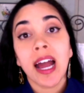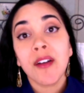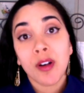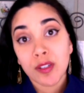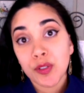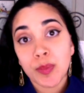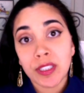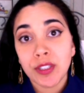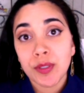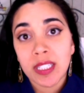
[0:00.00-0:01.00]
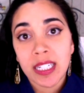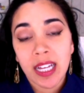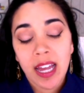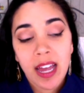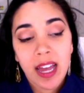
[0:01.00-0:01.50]
have also been
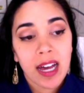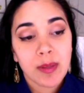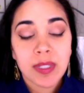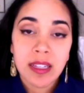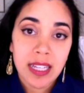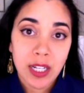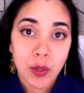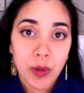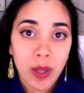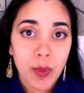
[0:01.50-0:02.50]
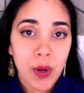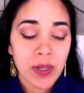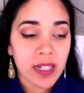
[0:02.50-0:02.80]
using synthetic whalebone.